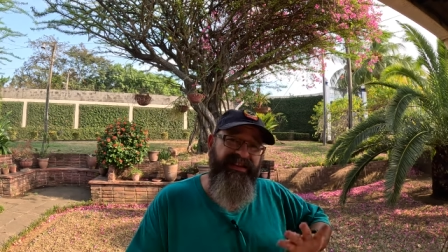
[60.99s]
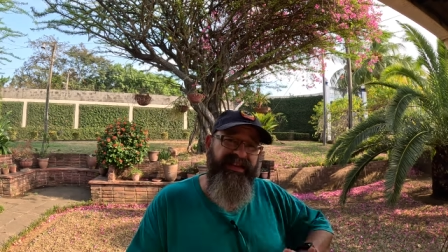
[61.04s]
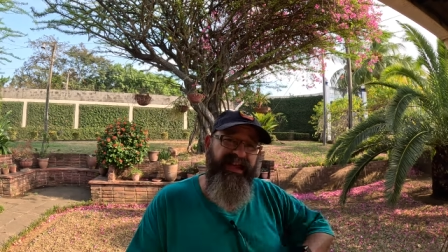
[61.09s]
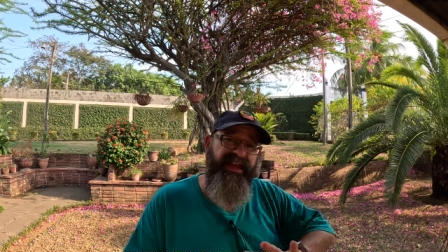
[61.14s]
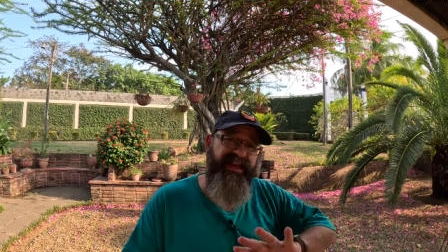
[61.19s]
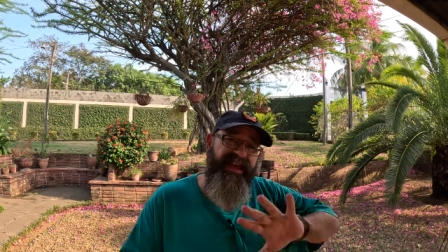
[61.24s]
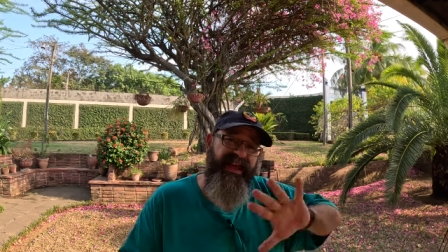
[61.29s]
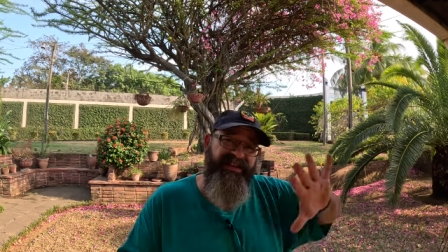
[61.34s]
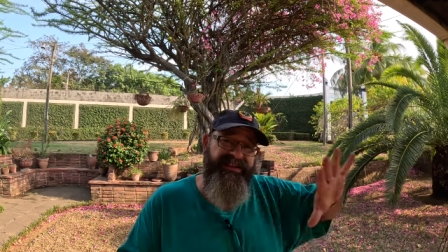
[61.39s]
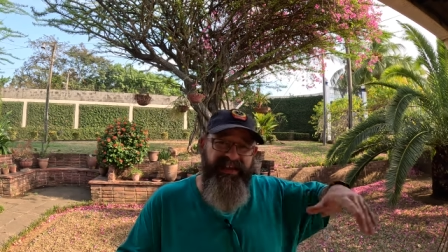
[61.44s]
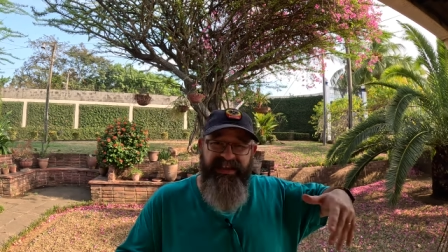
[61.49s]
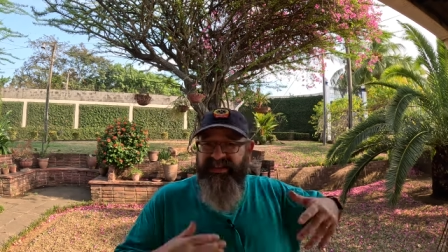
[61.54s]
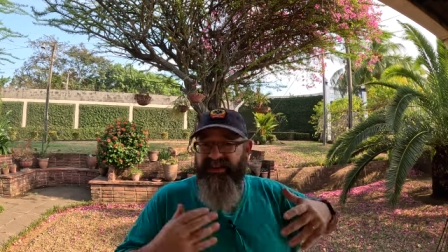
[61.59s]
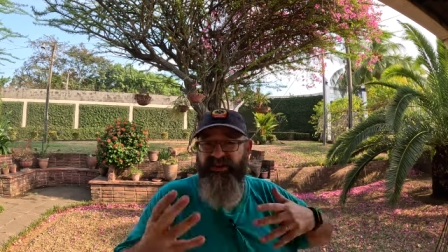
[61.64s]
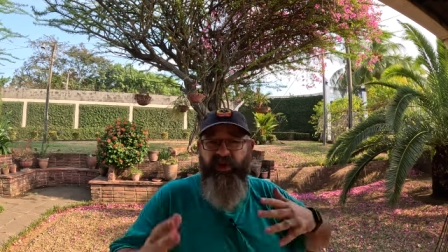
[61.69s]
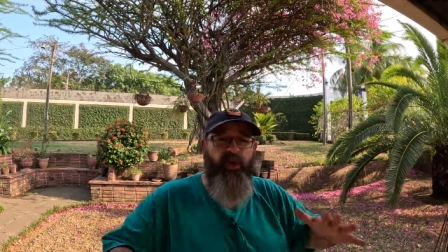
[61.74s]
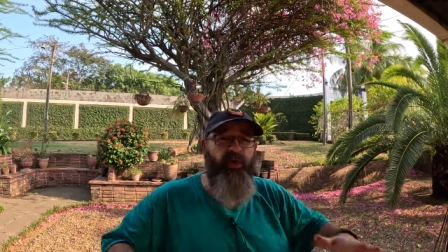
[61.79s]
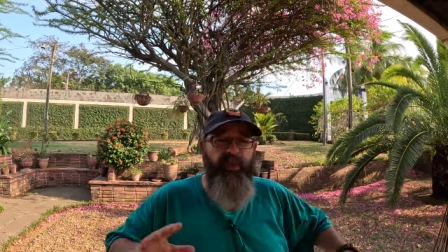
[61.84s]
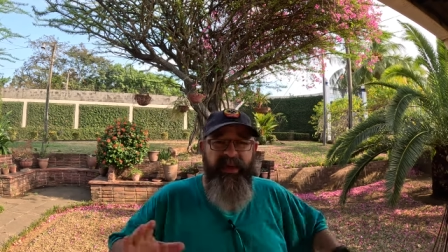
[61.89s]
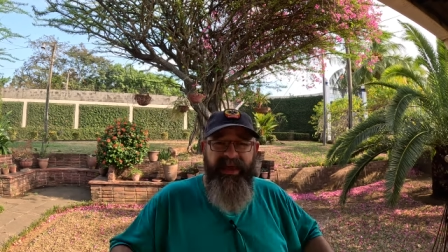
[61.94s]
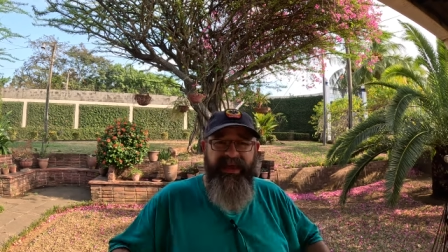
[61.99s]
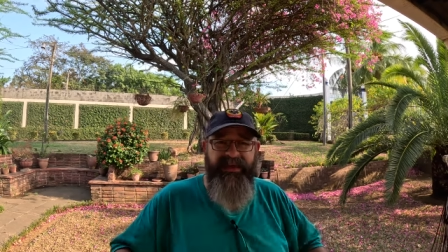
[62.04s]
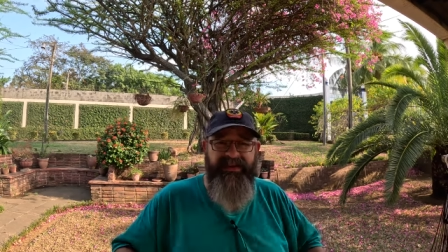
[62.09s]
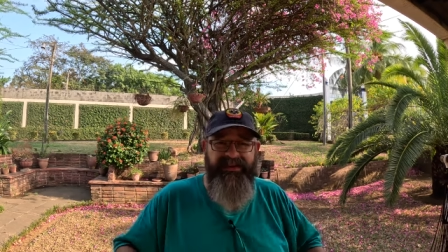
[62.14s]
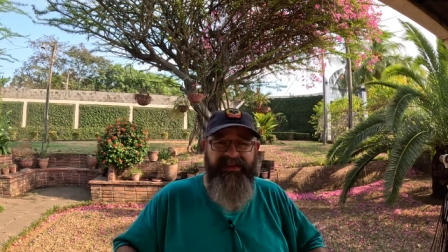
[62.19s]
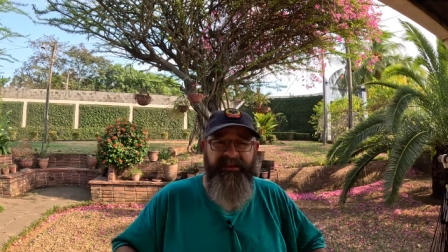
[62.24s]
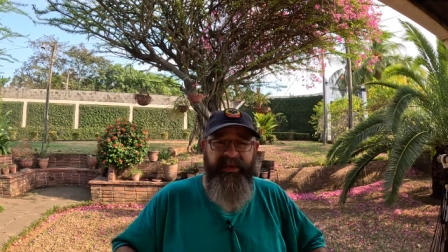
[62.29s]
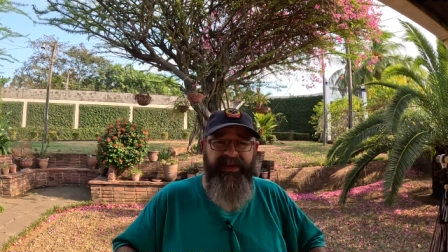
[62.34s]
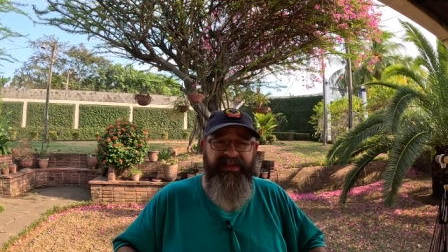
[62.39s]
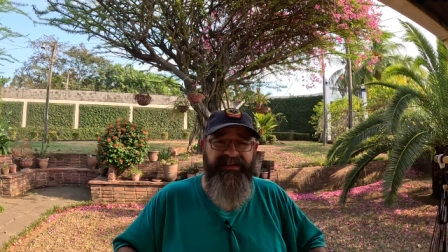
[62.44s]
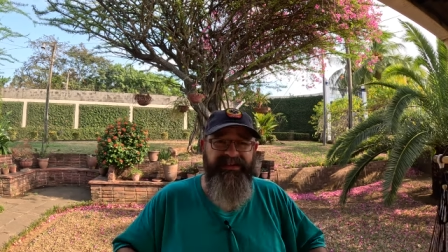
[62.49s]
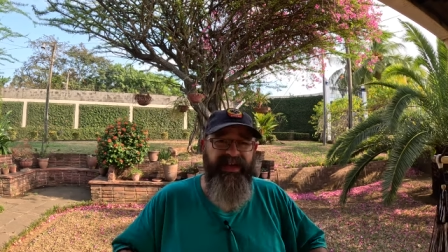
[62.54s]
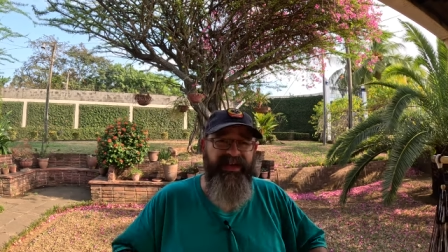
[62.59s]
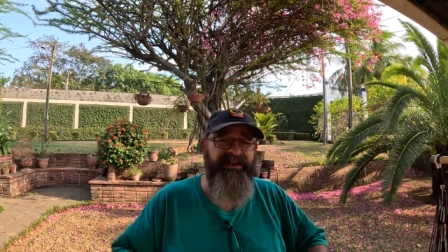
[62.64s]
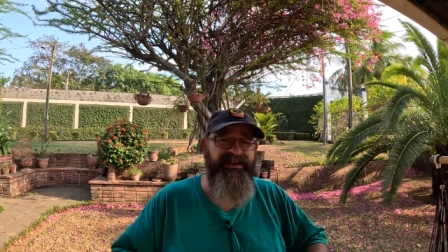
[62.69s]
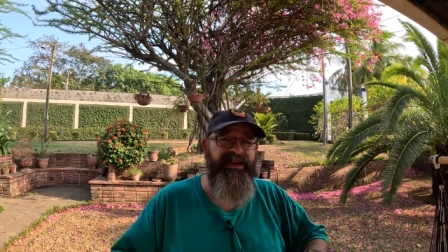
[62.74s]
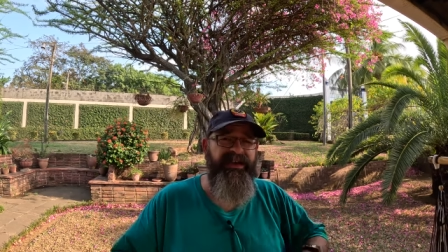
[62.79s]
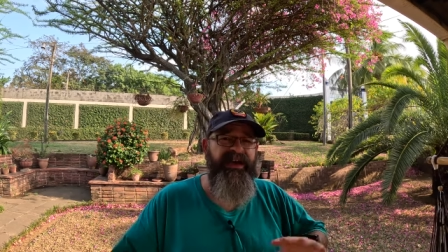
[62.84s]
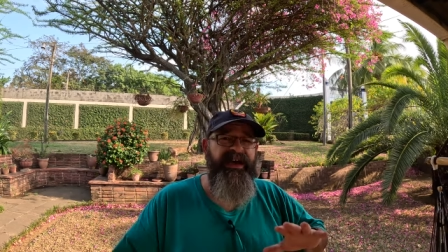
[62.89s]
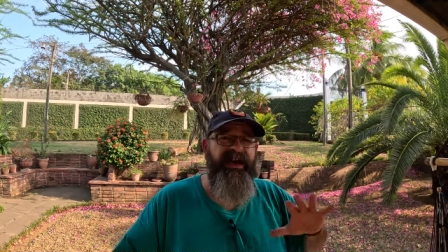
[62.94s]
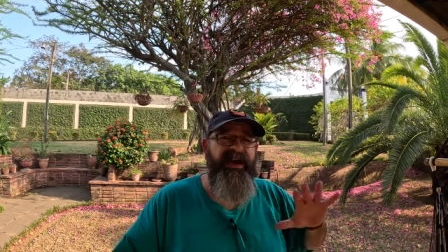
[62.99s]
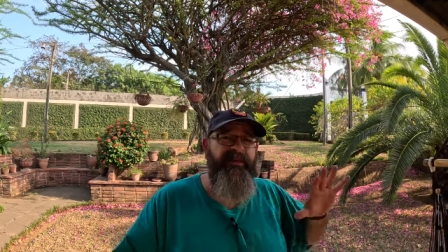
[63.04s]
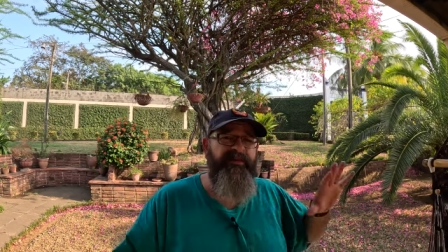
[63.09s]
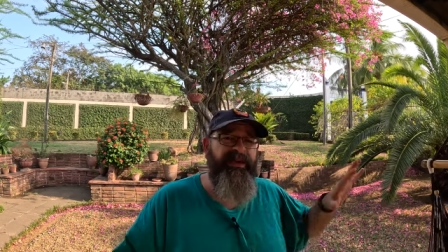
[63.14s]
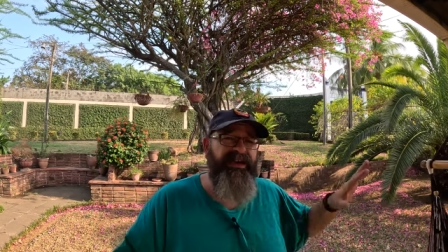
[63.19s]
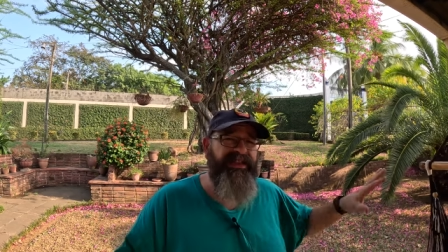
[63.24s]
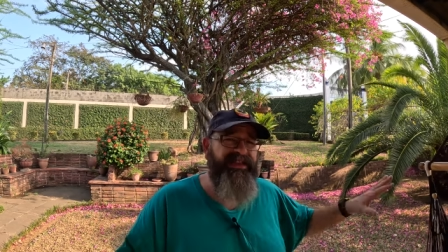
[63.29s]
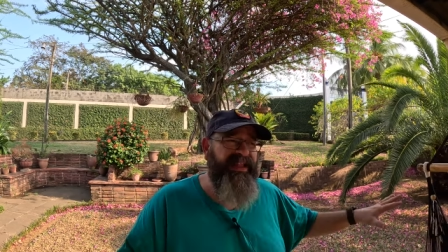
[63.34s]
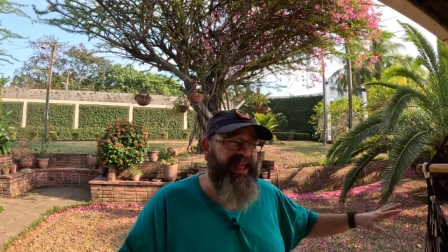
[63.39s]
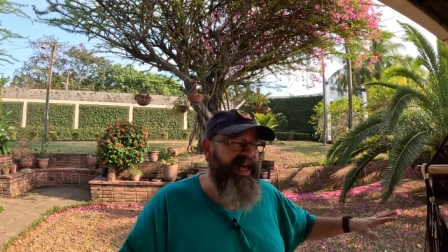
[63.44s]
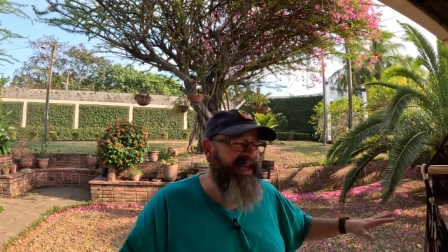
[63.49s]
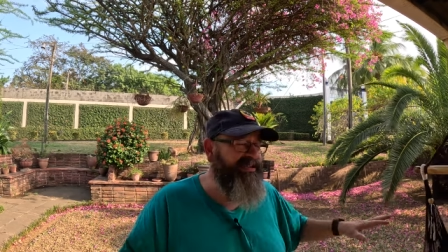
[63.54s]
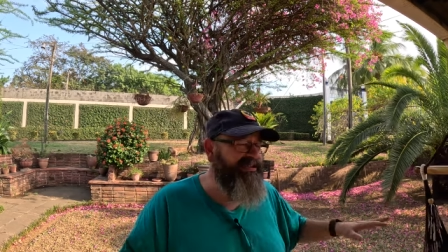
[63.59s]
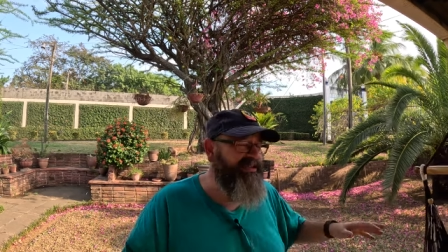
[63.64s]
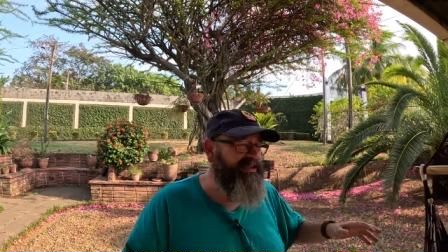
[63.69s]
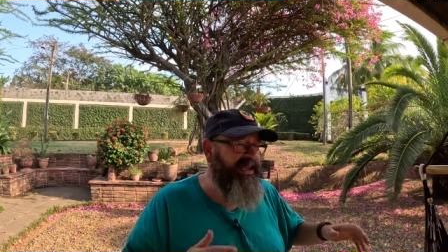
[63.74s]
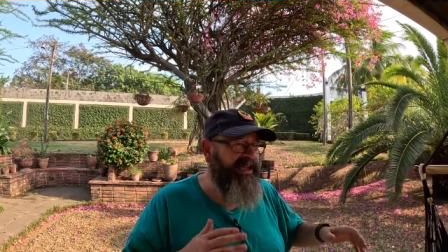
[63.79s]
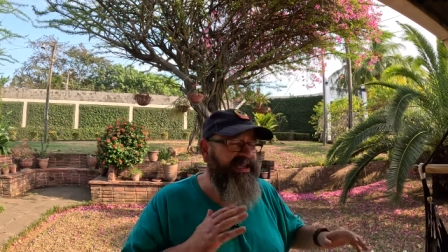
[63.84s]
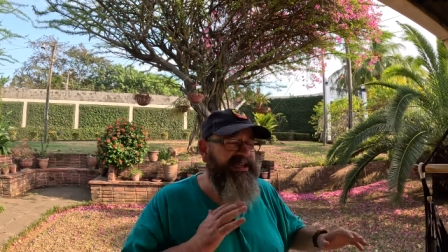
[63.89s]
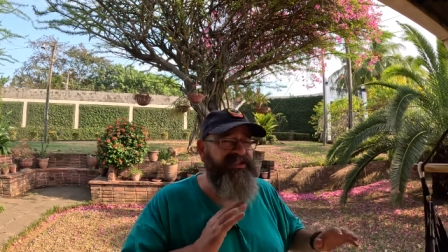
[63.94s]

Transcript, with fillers: like I said, this whole week is Semana Santa, but last night,